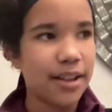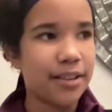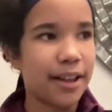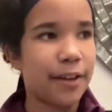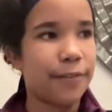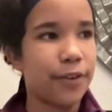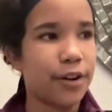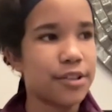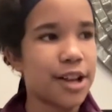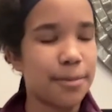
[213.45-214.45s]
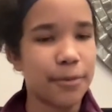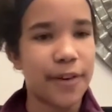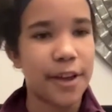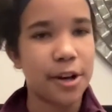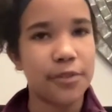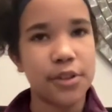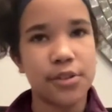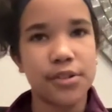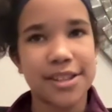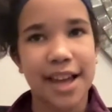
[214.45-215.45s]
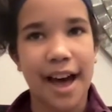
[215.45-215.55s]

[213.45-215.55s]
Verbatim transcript: like first couple of interviews,